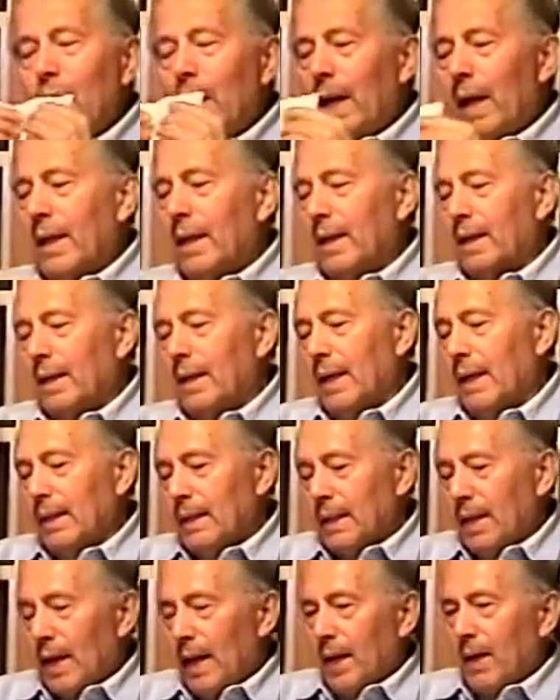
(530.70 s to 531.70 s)
and at that
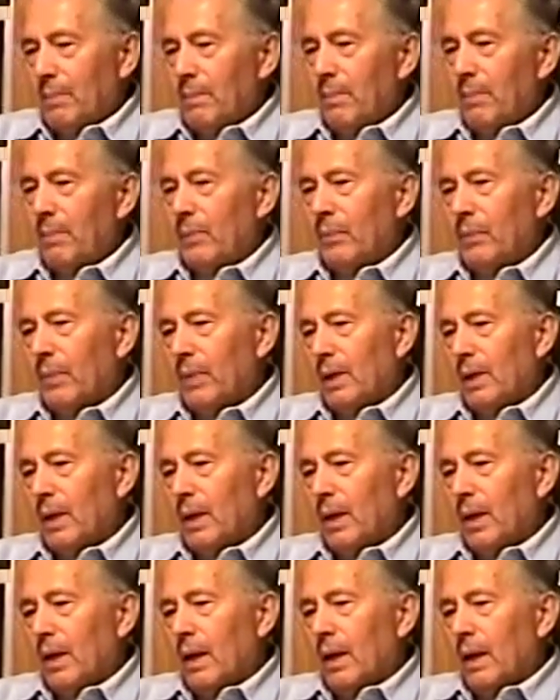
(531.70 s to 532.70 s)
time,
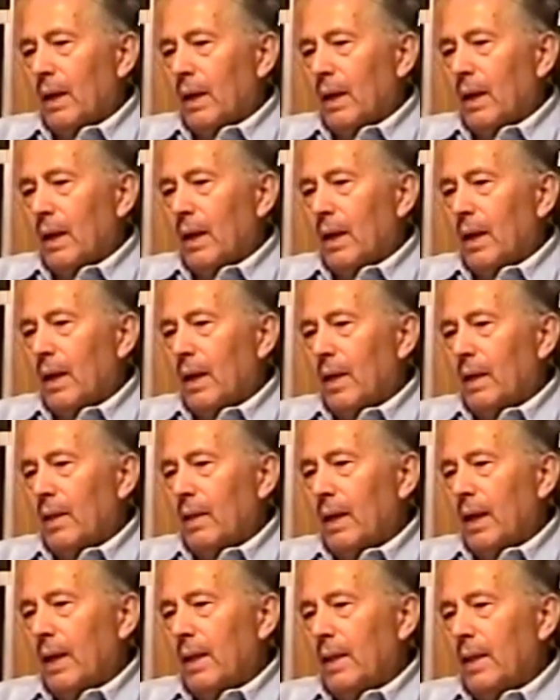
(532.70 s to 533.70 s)

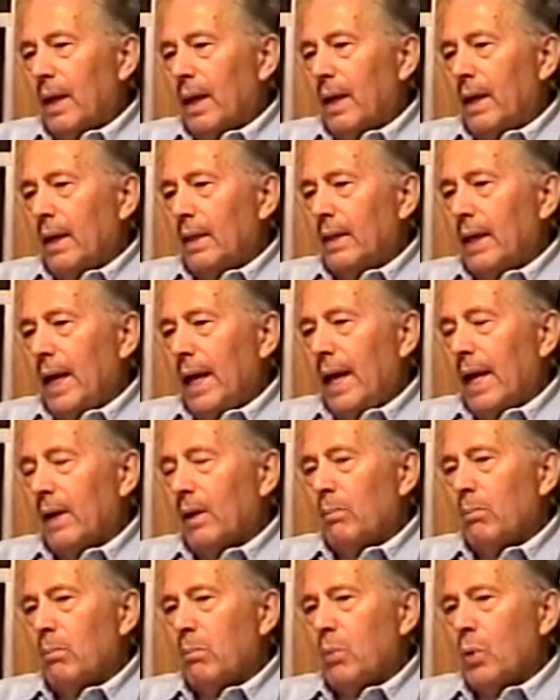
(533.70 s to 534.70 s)
they had
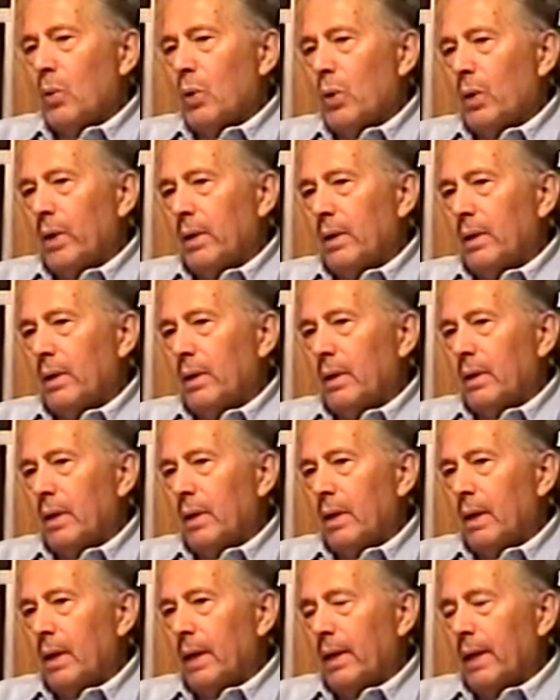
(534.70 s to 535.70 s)
a board,
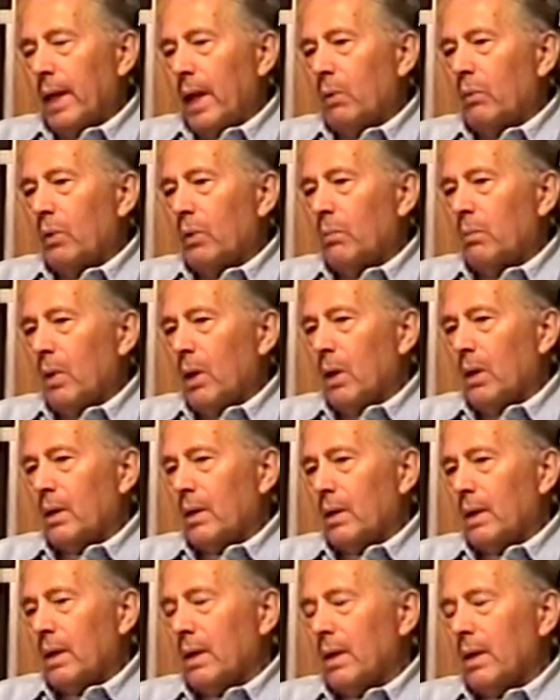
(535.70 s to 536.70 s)
and they would mark
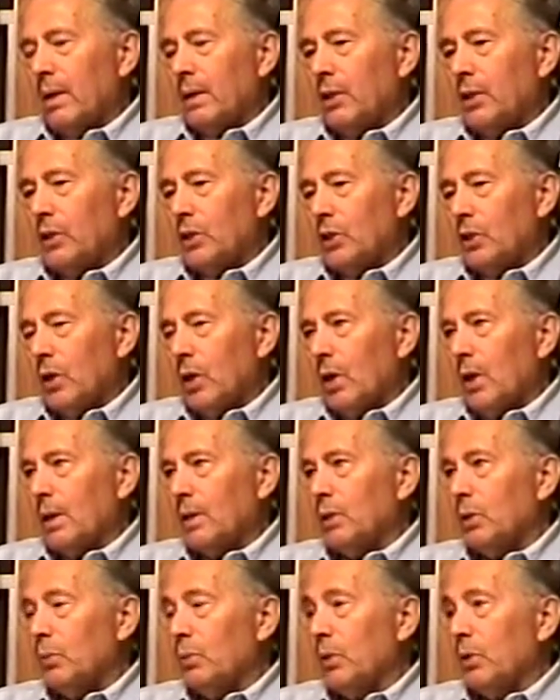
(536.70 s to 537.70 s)
the
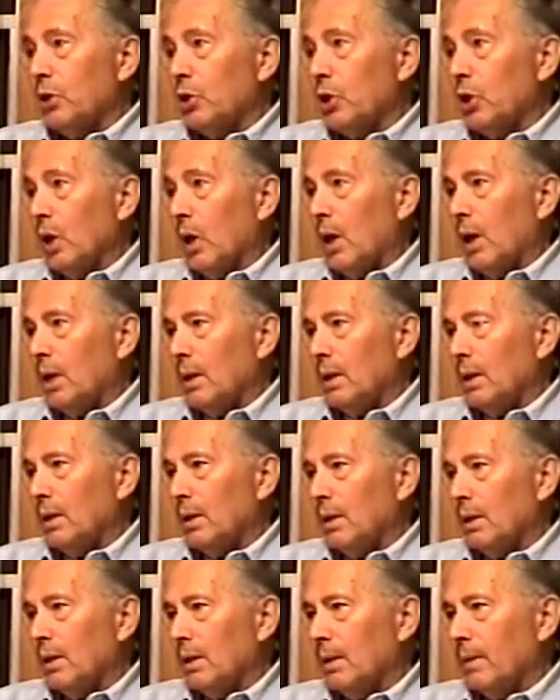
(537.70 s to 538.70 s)
stocks with chalk.
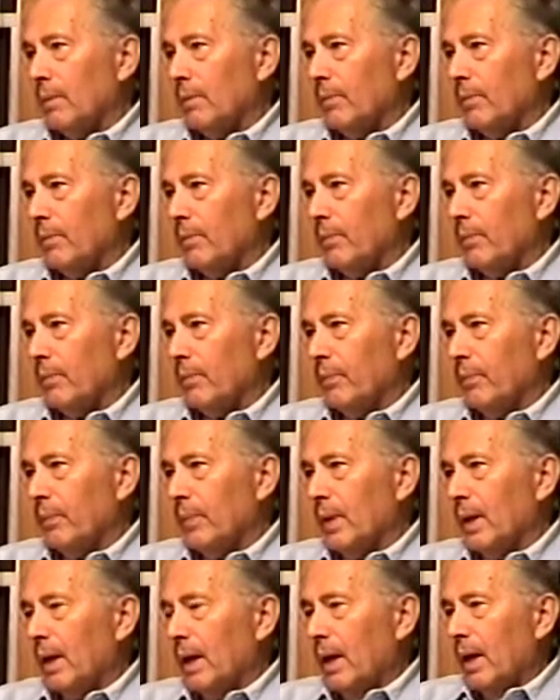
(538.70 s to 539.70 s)

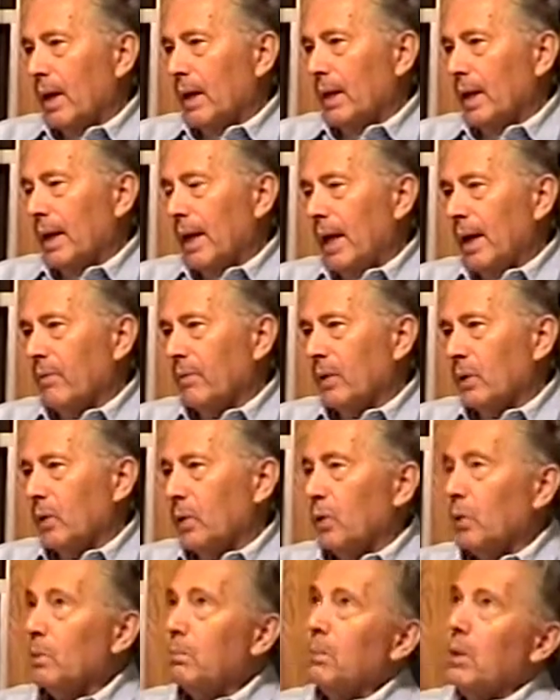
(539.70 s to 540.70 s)
And they'd have a
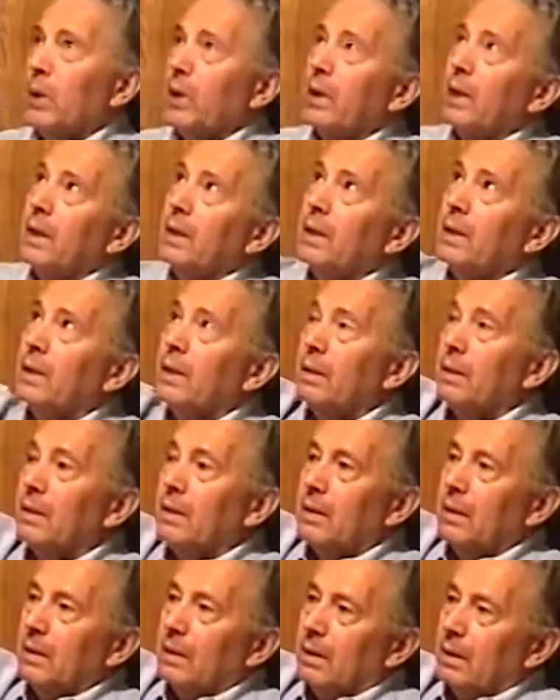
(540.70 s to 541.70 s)
girl marking,
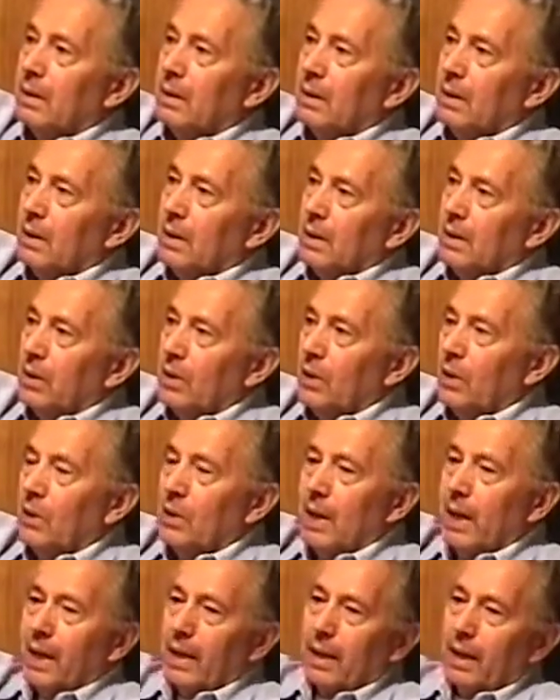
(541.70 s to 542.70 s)
you know,
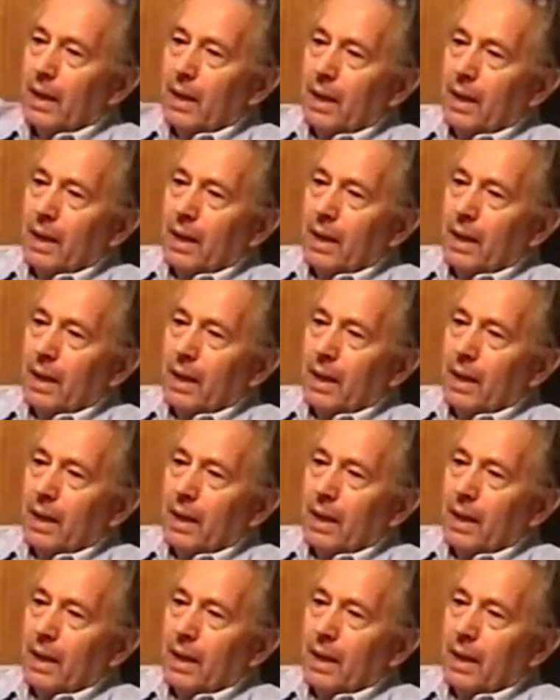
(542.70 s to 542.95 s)
like,